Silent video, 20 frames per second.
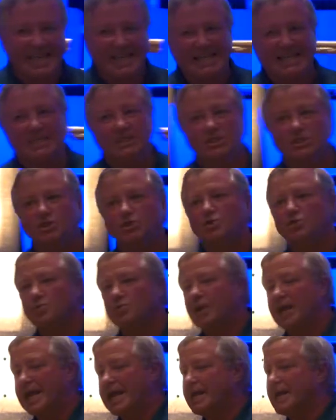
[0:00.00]

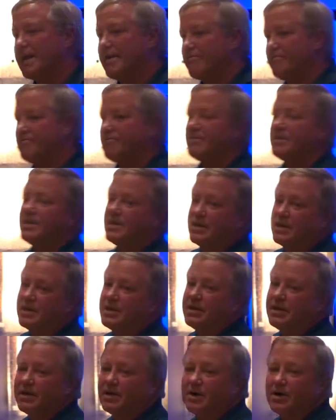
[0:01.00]
into
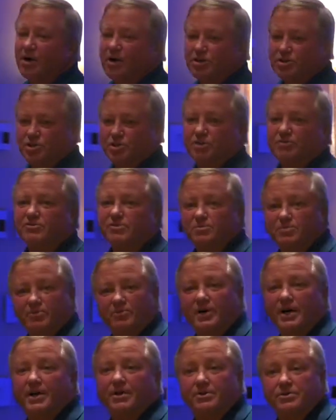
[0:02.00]
NFV are service
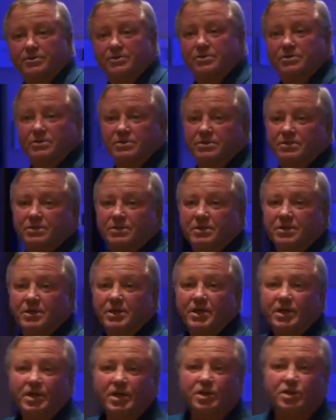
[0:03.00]
providers
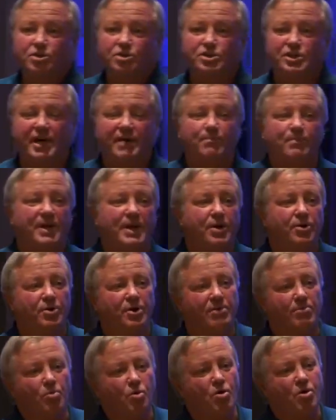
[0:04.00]
because I'm
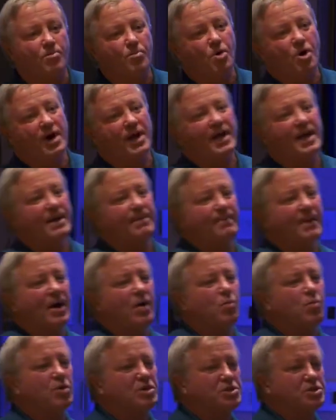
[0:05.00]
hearing more and more again
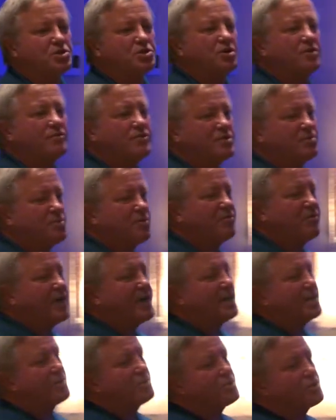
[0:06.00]
about what service
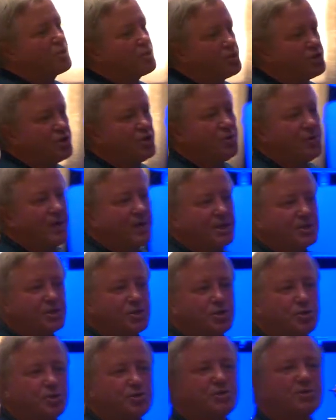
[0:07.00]
providers are doing
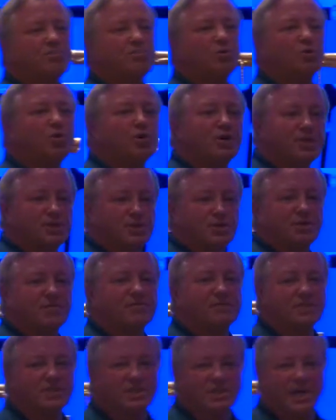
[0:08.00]
to deploy
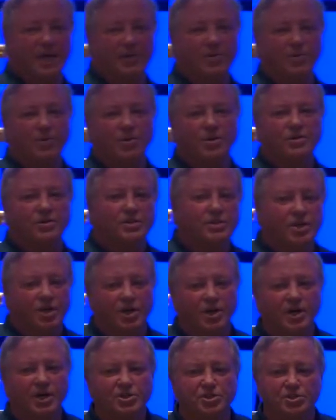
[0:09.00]
services out there to their
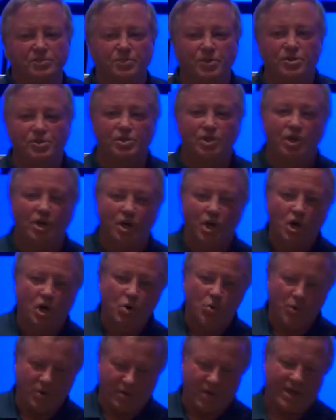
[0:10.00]
customers.
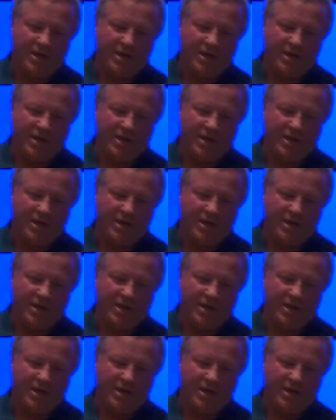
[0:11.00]
What they